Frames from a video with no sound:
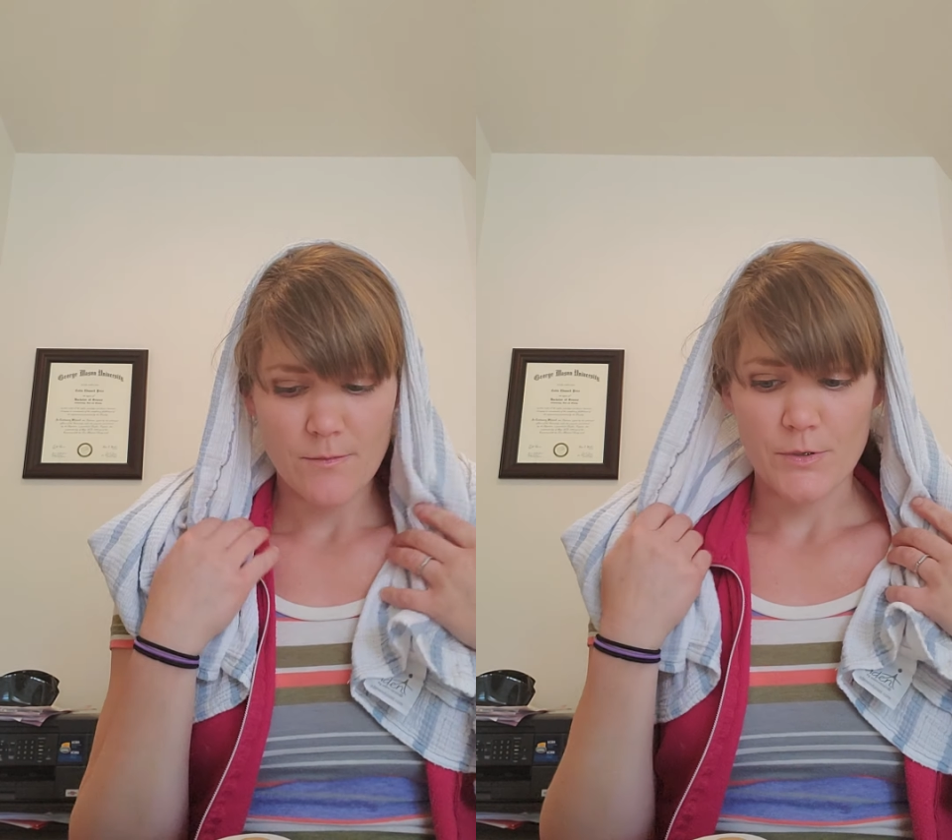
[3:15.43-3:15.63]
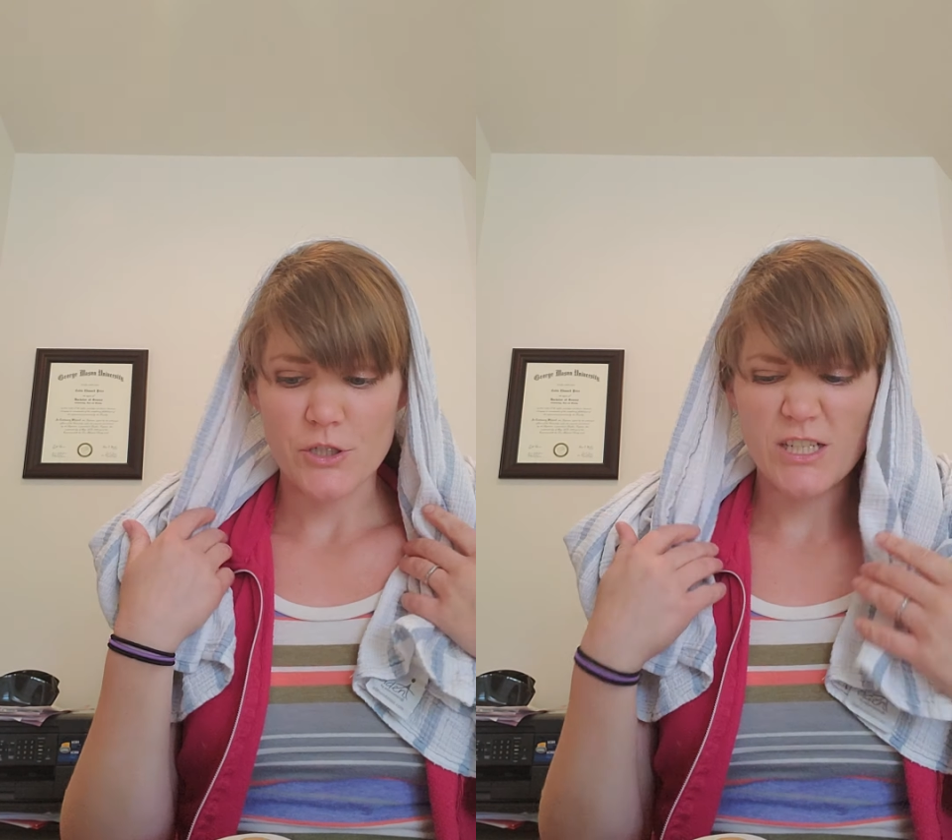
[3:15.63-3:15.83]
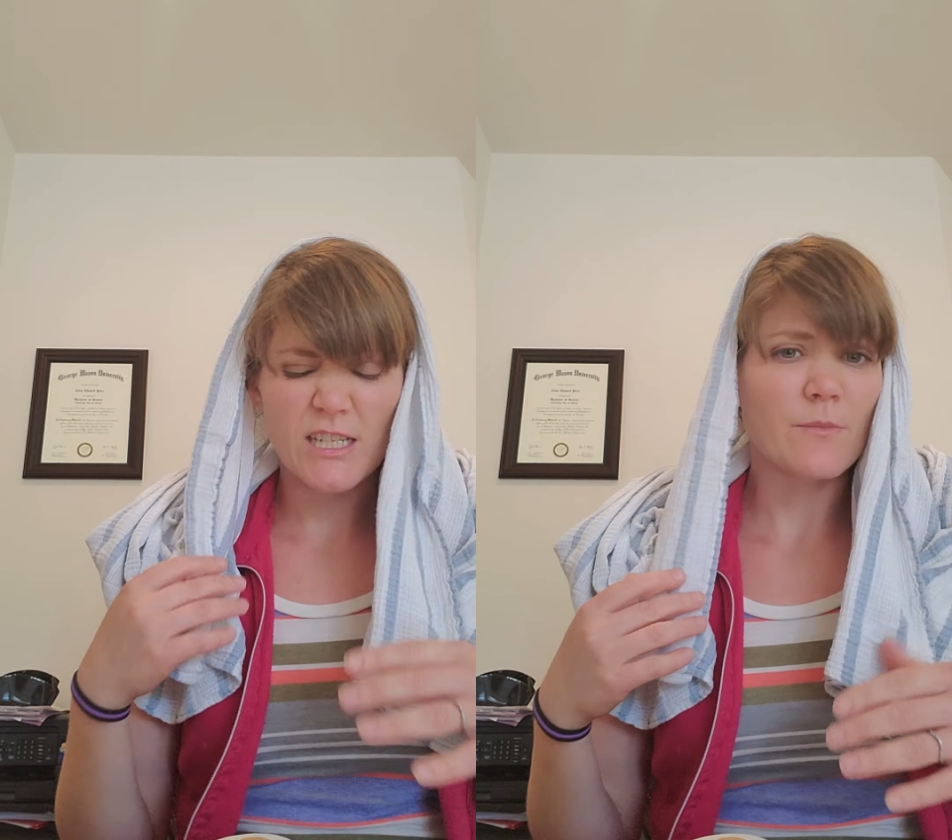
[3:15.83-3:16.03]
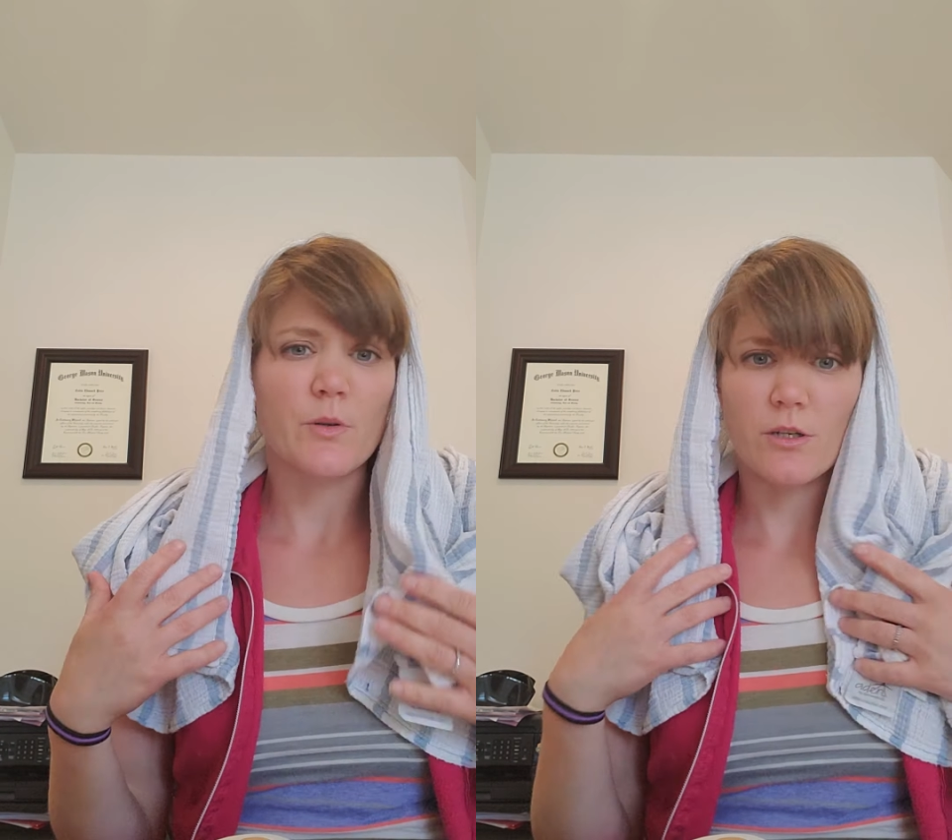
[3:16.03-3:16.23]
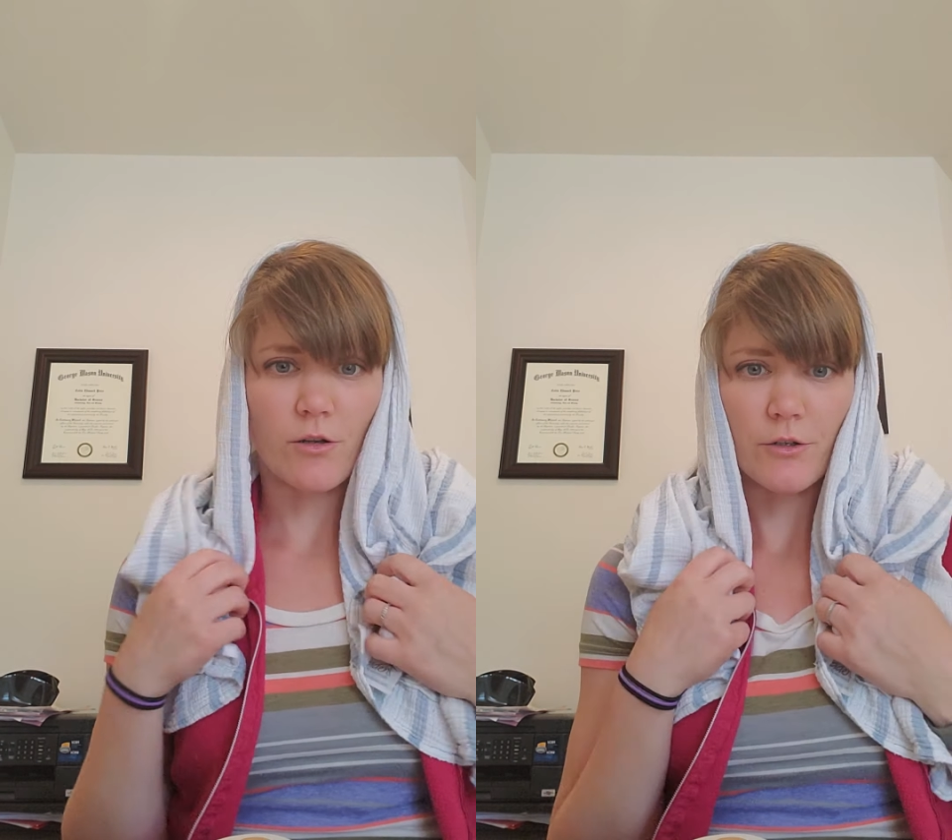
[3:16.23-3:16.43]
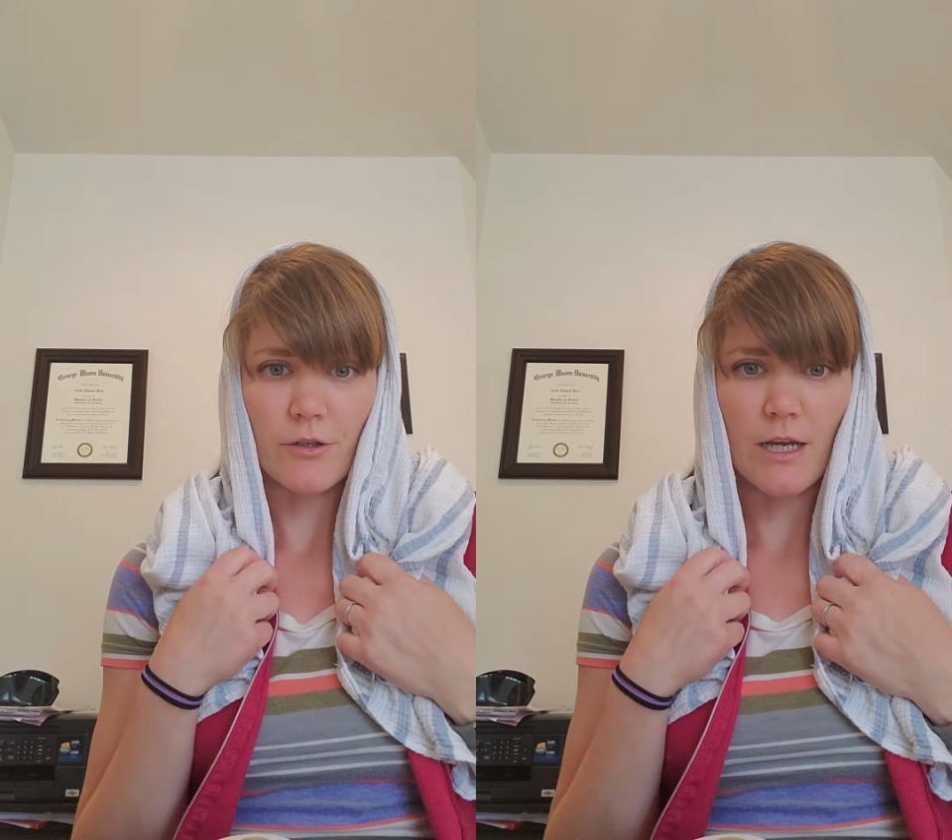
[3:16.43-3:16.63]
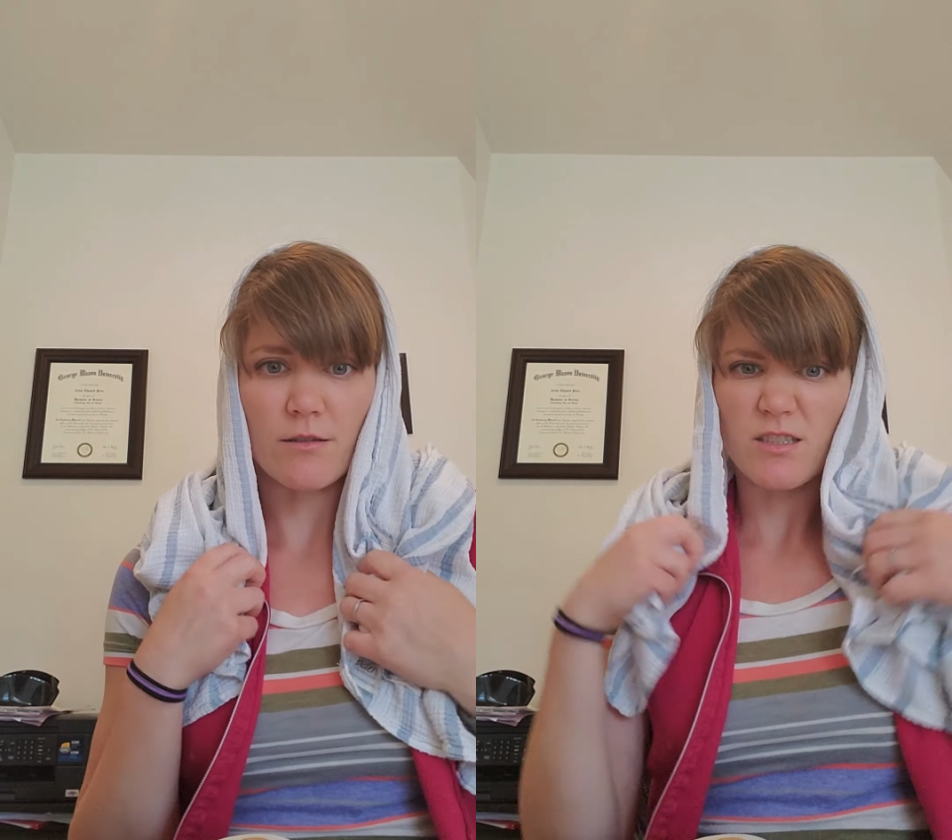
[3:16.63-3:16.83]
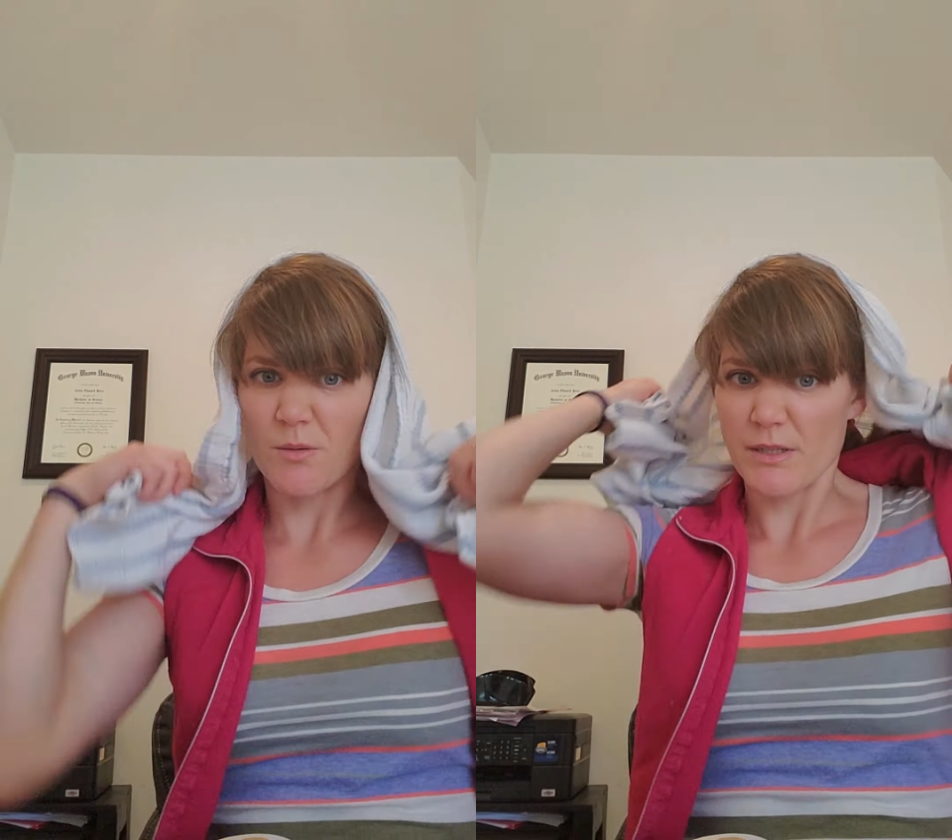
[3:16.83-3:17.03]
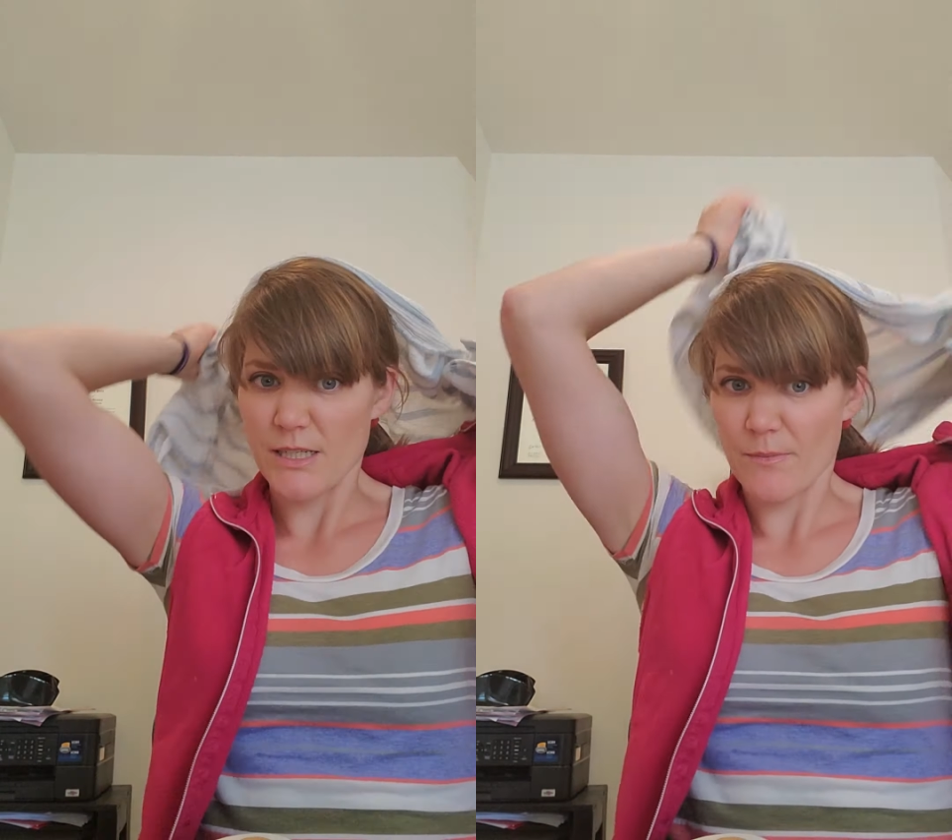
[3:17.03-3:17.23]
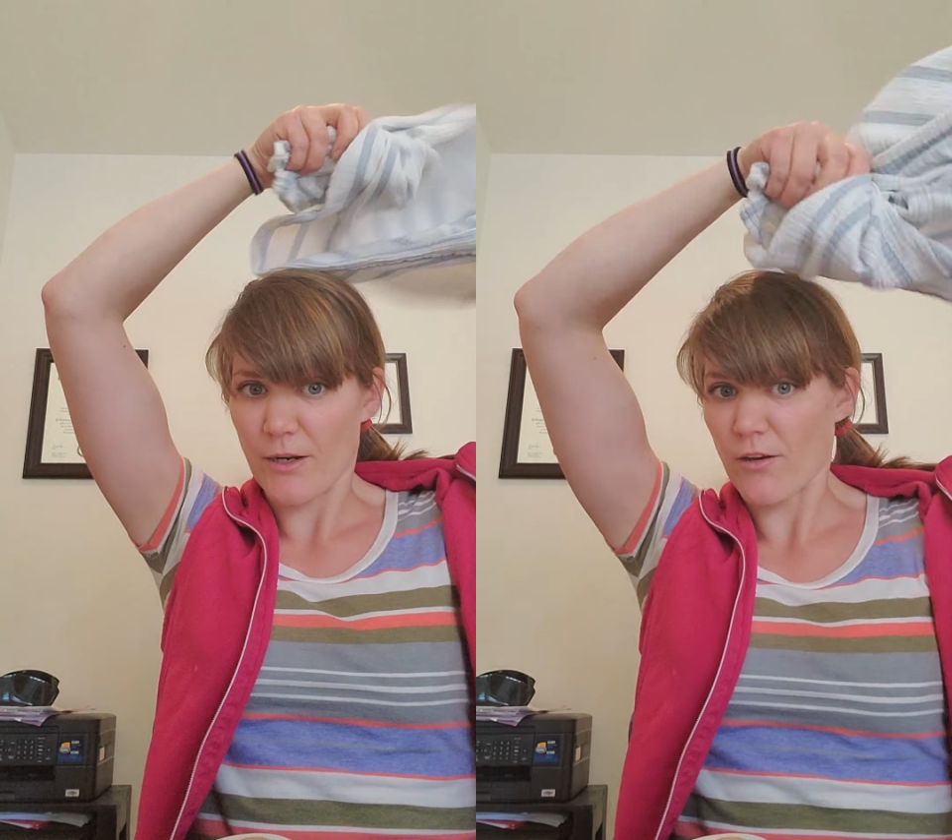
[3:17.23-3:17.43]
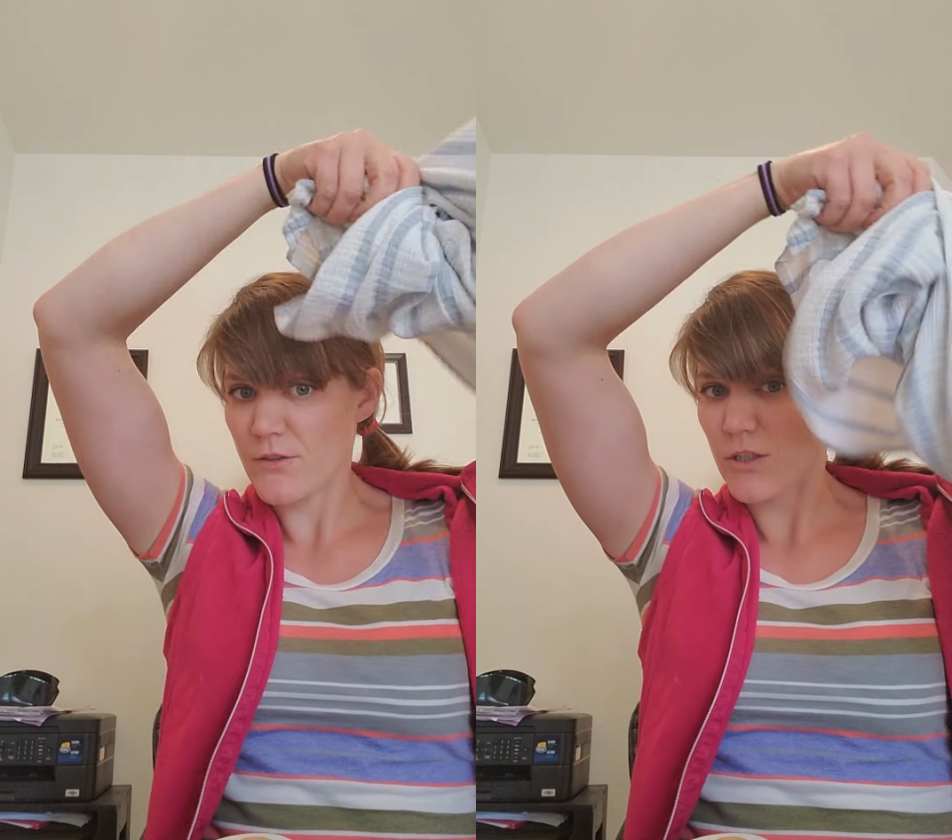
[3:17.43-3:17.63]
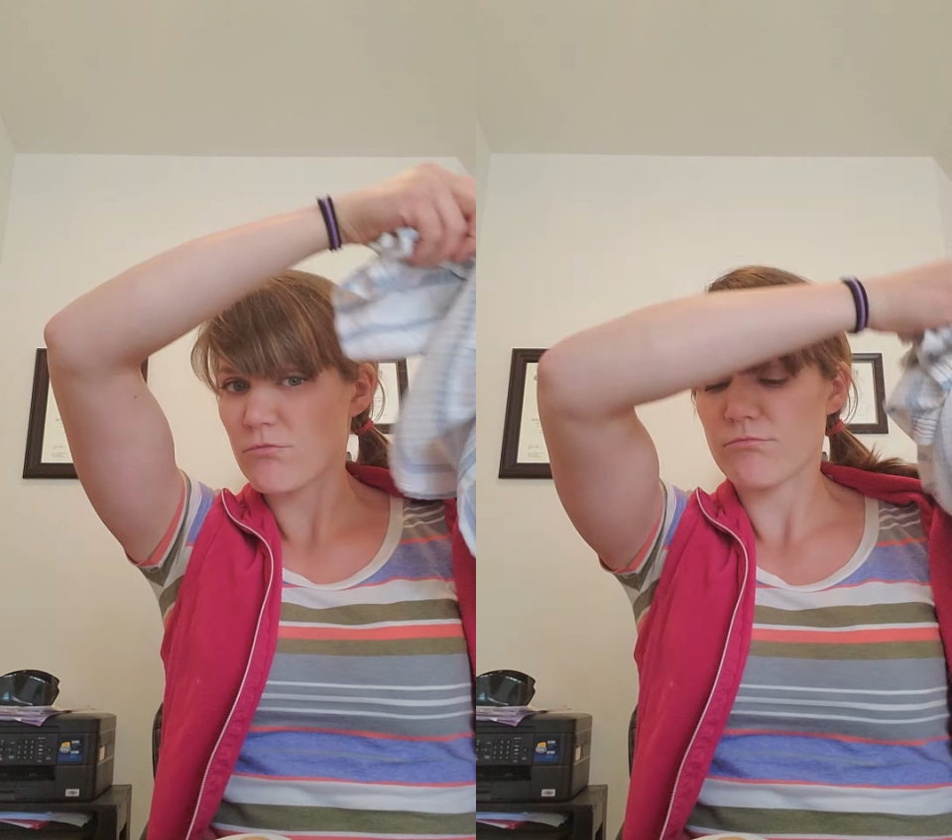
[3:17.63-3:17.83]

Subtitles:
But she didn't put it on her head, so I'm going to take mine off too.